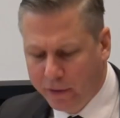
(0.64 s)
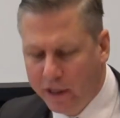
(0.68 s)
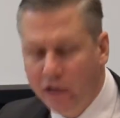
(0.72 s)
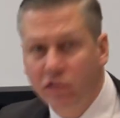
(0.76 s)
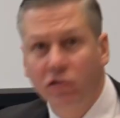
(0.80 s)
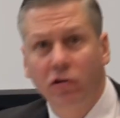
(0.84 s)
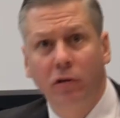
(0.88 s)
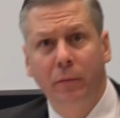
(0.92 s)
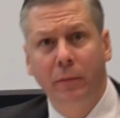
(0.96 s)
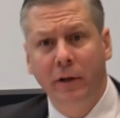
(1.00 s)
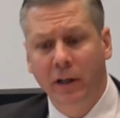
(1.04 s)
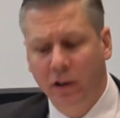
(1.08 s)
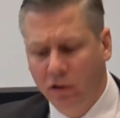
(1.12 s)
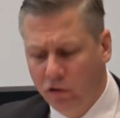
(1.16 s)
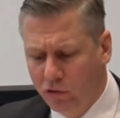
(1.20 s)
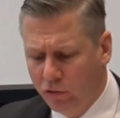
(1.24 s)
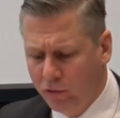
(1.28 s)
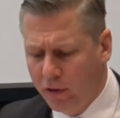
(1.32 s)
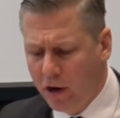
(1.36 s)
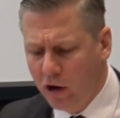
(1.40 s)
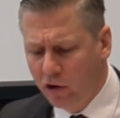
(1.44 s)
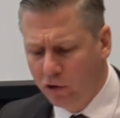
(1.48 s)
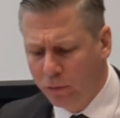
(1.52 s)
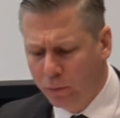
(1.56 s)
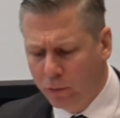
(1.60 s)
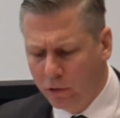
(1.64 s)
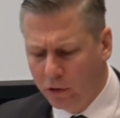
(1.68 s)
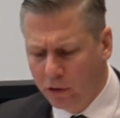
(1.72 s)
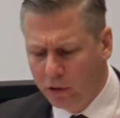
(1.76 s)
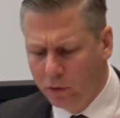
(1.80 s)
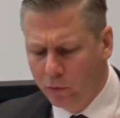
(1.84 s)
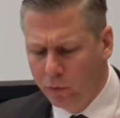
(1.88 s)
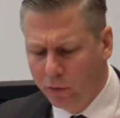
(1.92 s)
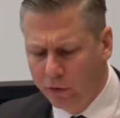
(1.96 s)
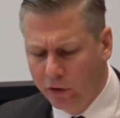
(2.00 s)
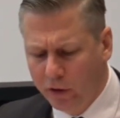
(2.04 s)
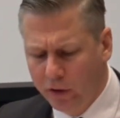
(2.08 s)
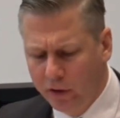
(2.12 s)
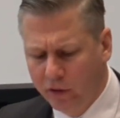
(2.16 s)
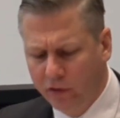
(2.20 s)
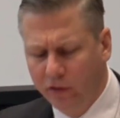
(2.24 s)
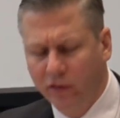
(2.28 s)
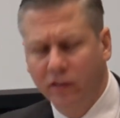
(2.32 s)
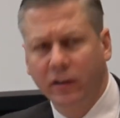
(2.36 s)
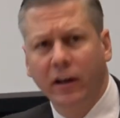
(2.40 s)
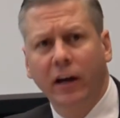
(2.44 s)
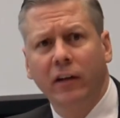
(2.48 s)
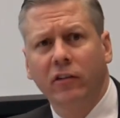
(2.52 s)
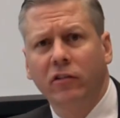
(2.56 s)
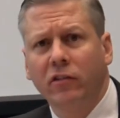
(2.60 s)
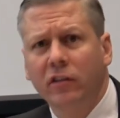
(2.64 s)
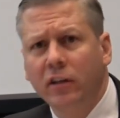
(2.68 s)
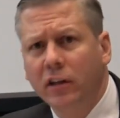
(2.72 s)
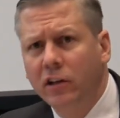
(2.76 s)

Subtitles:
pleasure to be in Strasbourg with you to discuss